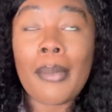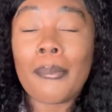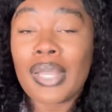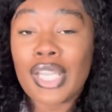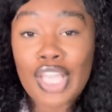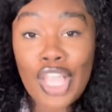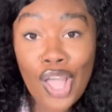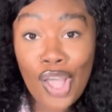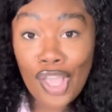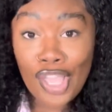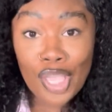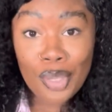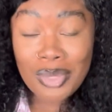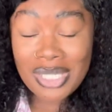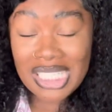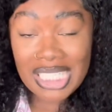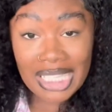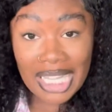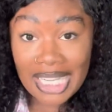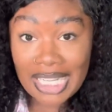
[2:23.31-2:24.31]
But y'all, it
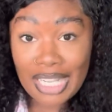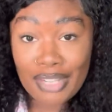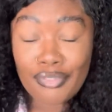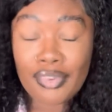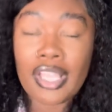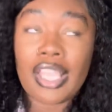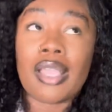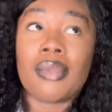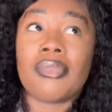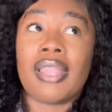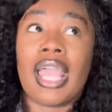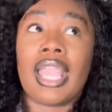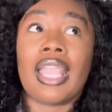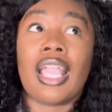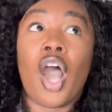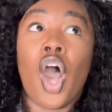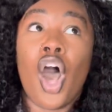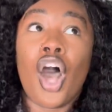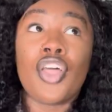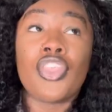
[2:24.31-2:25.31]
wasn't like that for him.
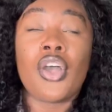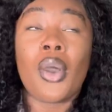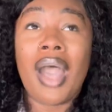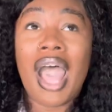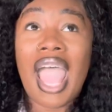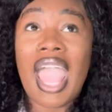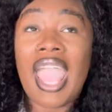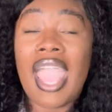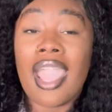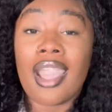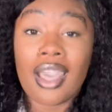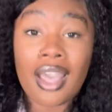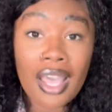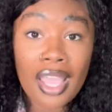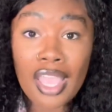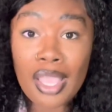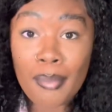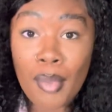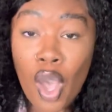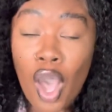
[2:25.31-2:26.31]
Like, although I had
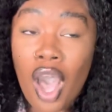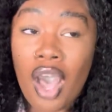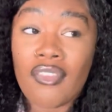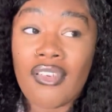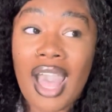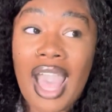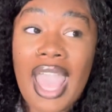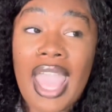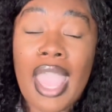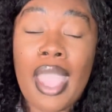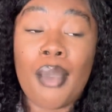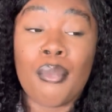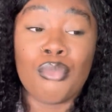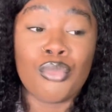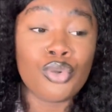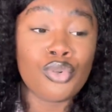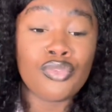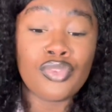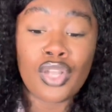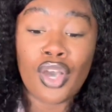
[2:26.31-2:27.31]
cut him off, I had
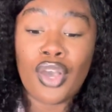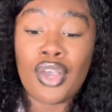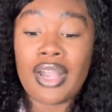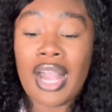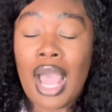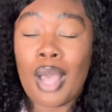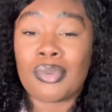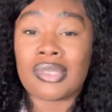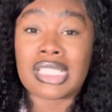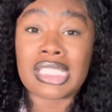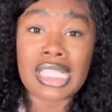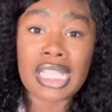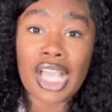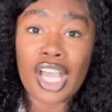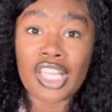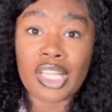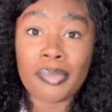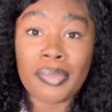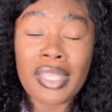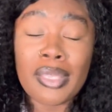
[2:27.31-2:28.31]
moved on, I was seeing
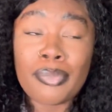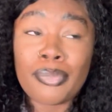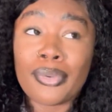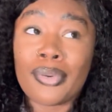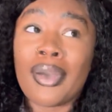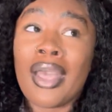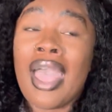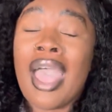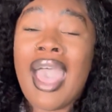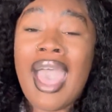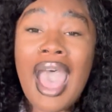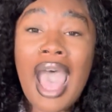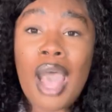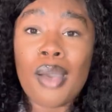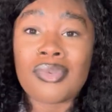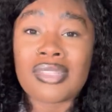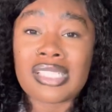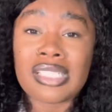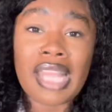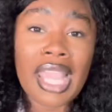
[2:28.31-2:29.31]
other people,
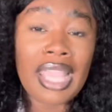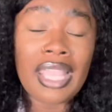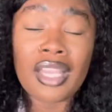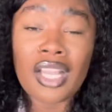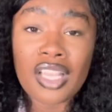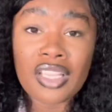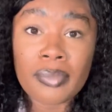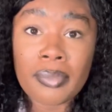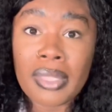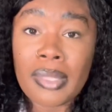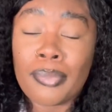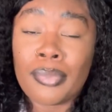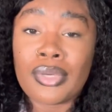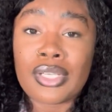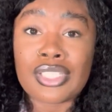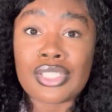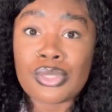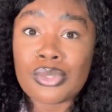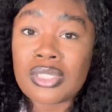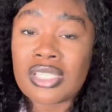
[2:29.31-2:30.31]
I was dating other
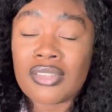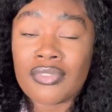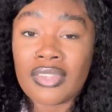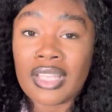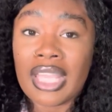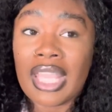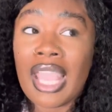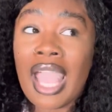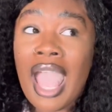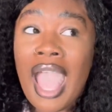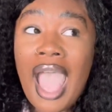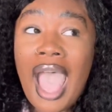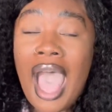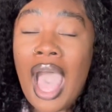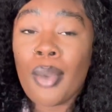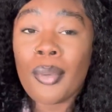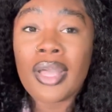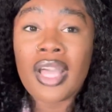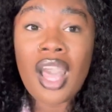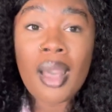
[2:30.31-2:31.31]
people exclusively,
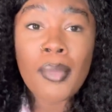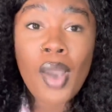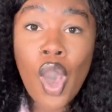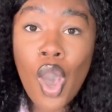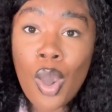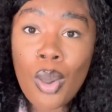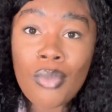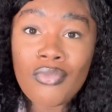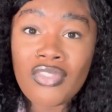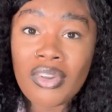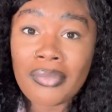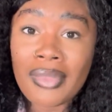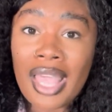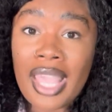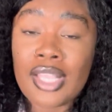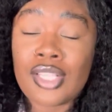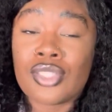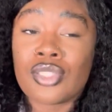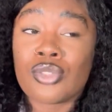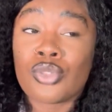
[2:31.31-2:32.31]
I would come home from
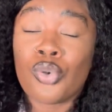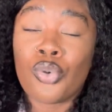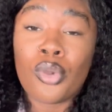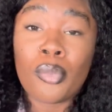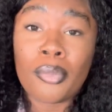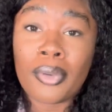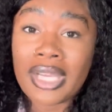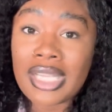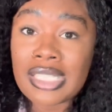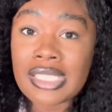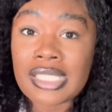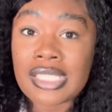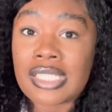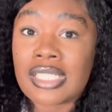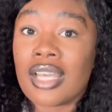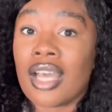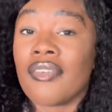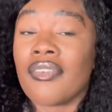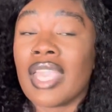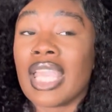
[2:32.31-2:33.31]
like school breaks and
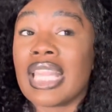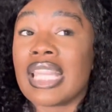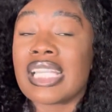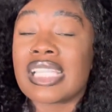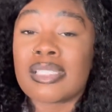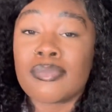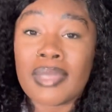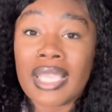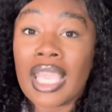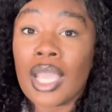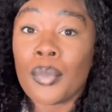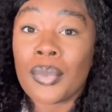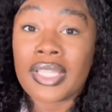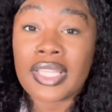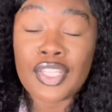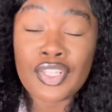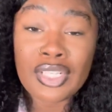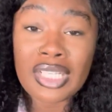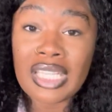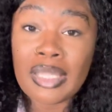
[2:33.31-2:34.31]
stuff, and this man
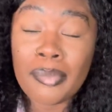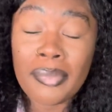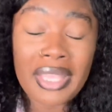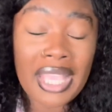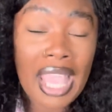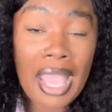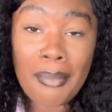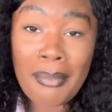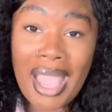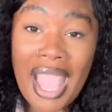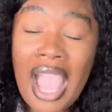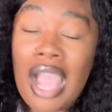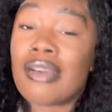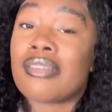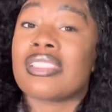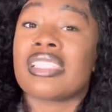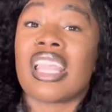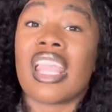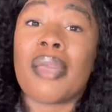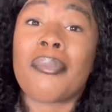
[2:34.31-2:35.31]
would literally be at my
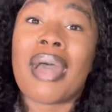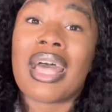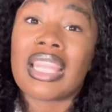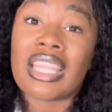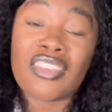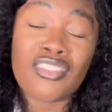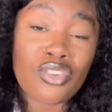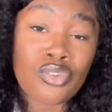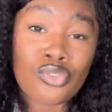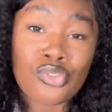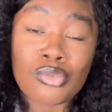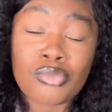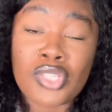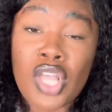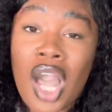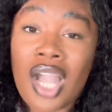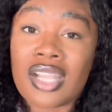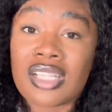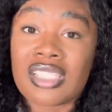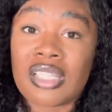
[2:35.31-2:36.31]
house in my living room
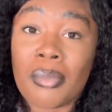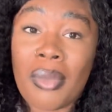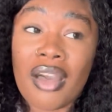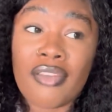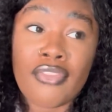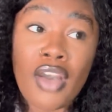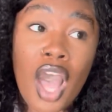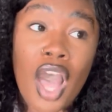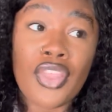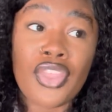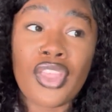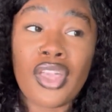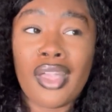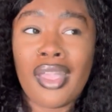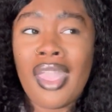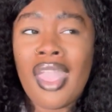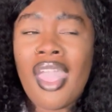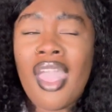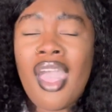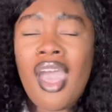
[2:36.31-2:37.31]
talking to my
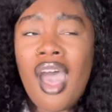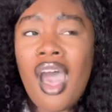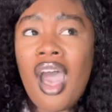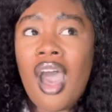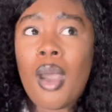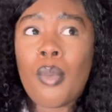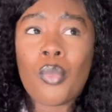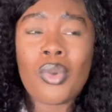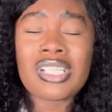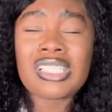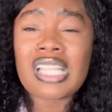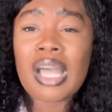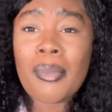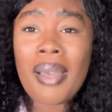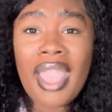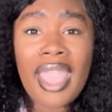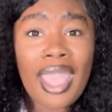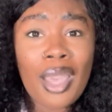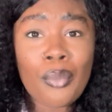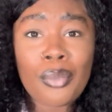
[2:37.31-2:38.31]
father. One
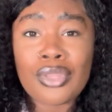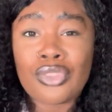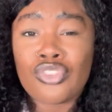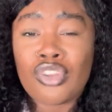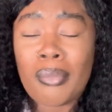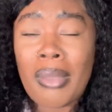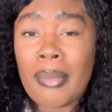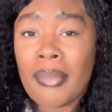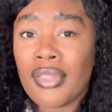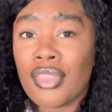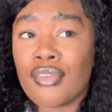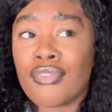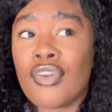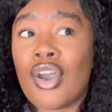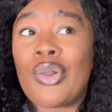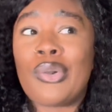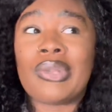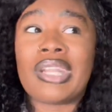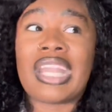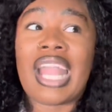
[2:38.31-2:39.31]
time I had went through my mother's
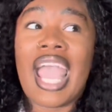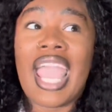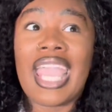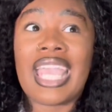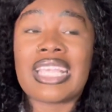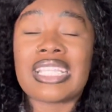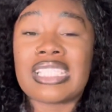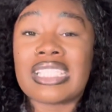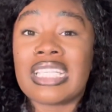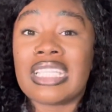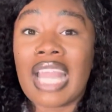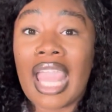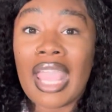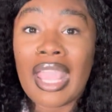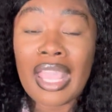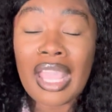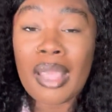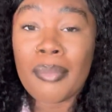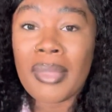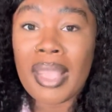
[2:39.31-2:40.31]
phone, and I had seen
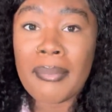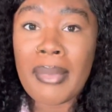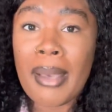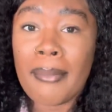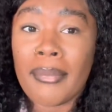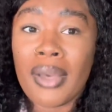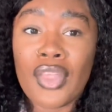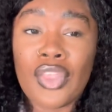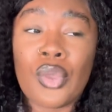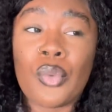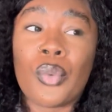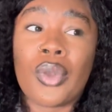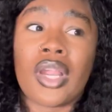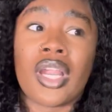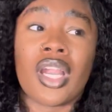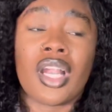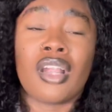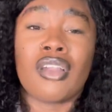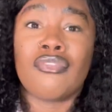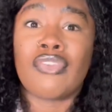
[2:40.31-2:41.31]
that him and my mother
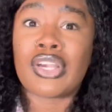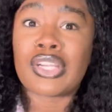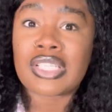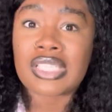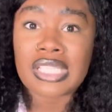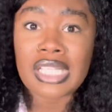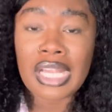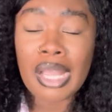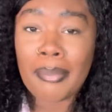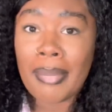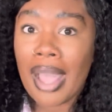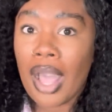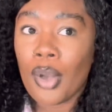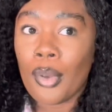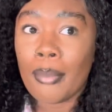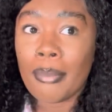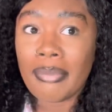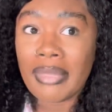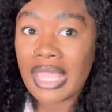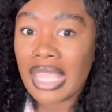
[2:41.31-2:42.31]
were conversing
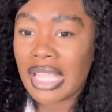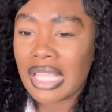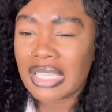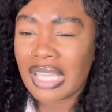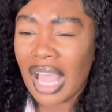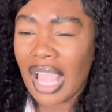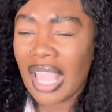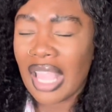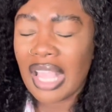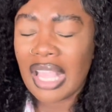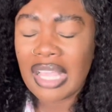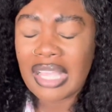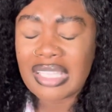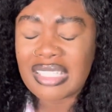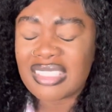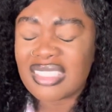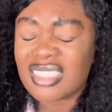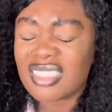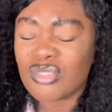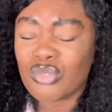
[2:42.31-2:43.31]
about me. Like,
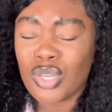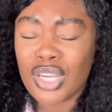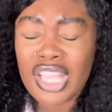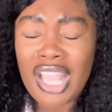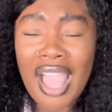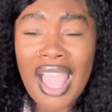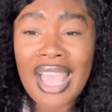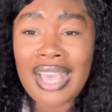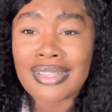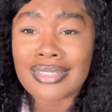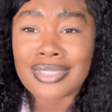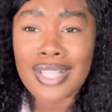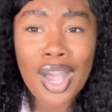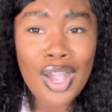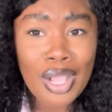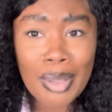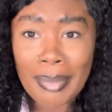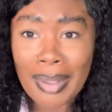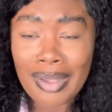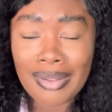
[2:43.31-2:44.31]
what do y'all have to
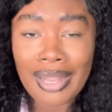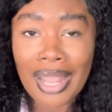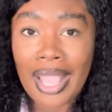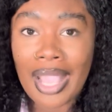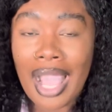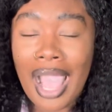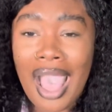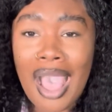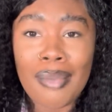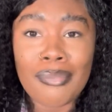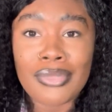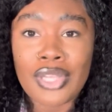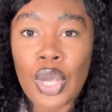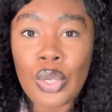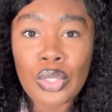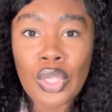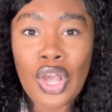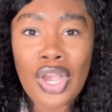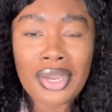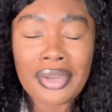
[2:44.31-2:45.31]
talk about? Like, I'm
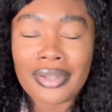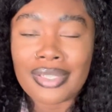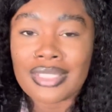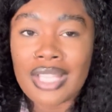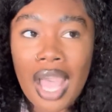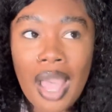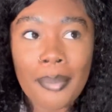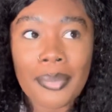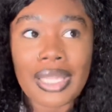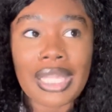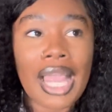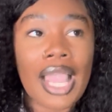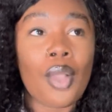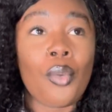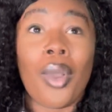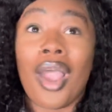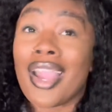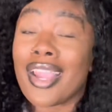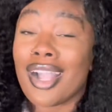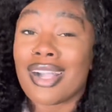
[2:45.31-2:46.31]
no longer the topic.
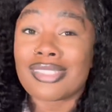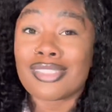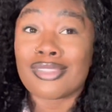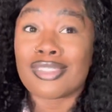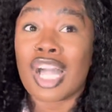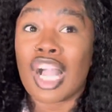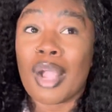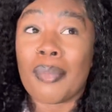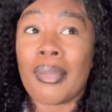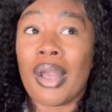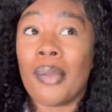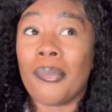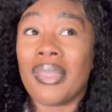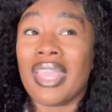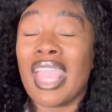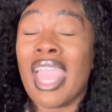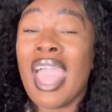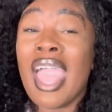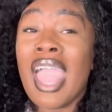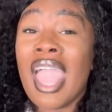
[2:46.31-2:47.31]
Like, why are y'all still talking about
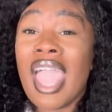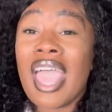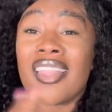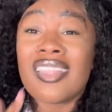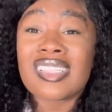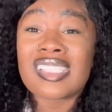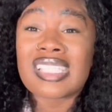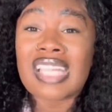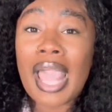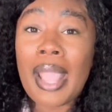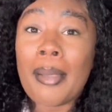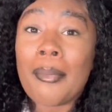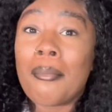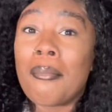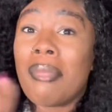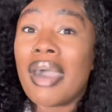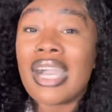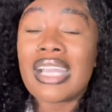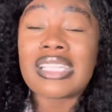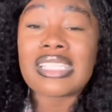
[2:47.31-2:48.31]
me? And this is like
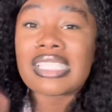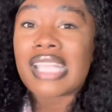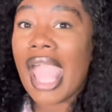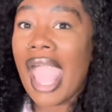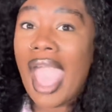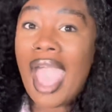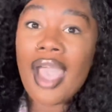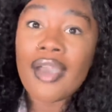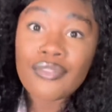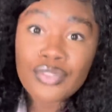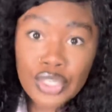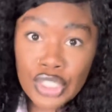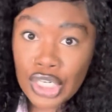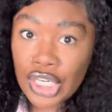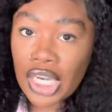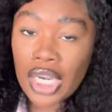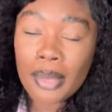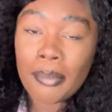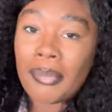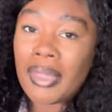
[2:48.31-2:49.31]
months
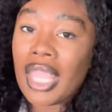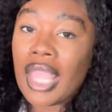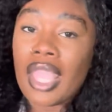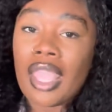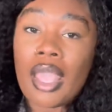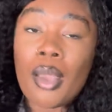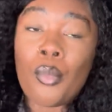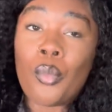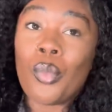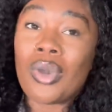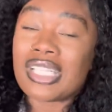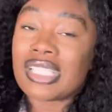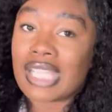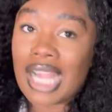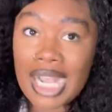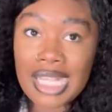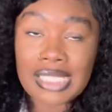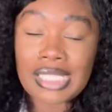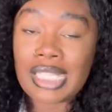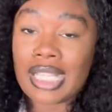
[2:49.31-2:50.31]
after me and him was
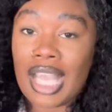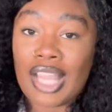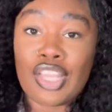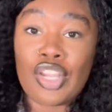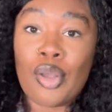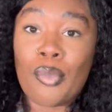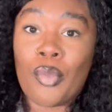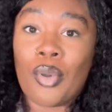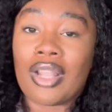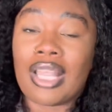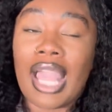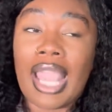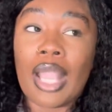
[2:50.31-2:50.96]
not together no more.